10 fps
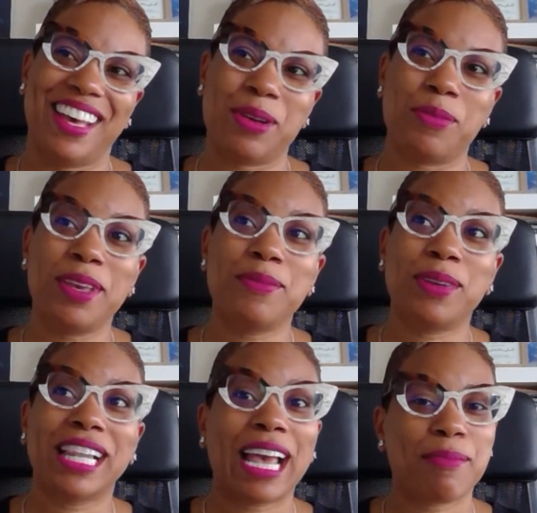we
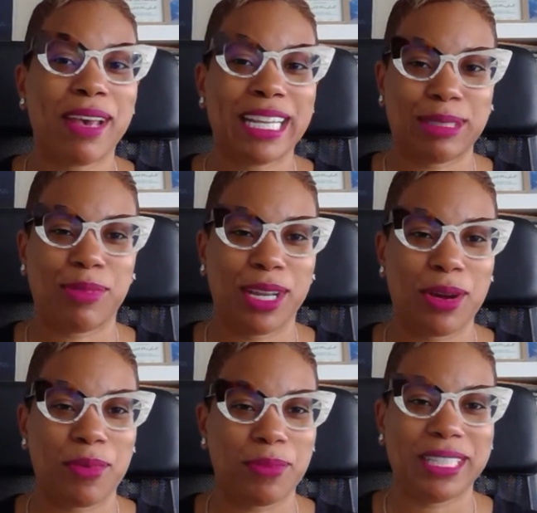like mesh
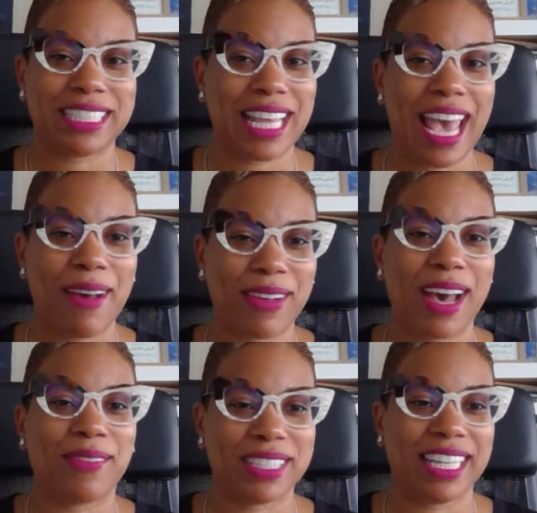well, where we just have
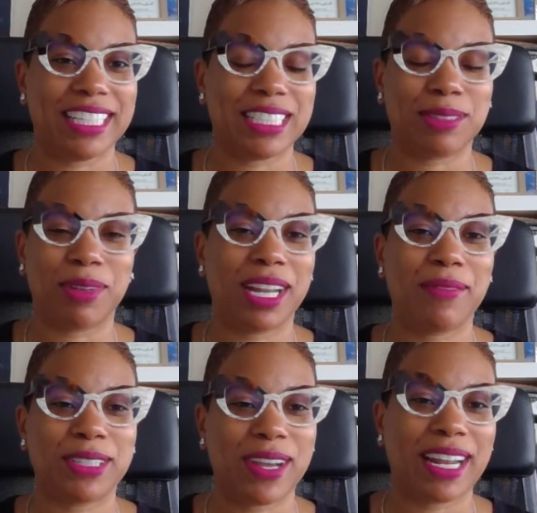conversations. We're
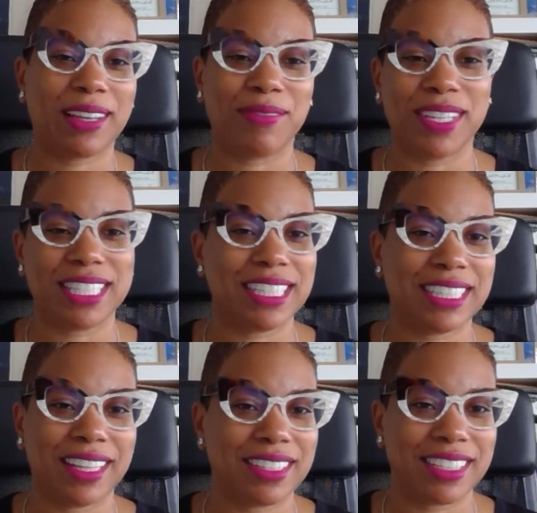never trying to convince each
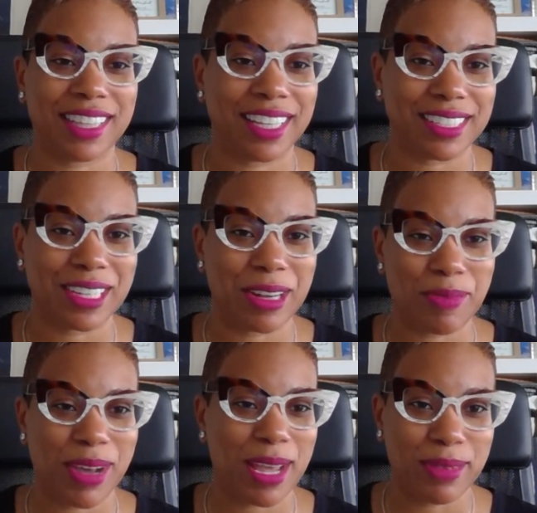other to think a certain
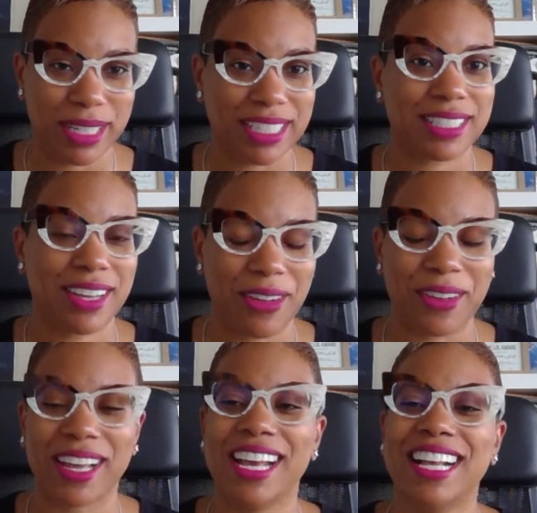way. We just talk.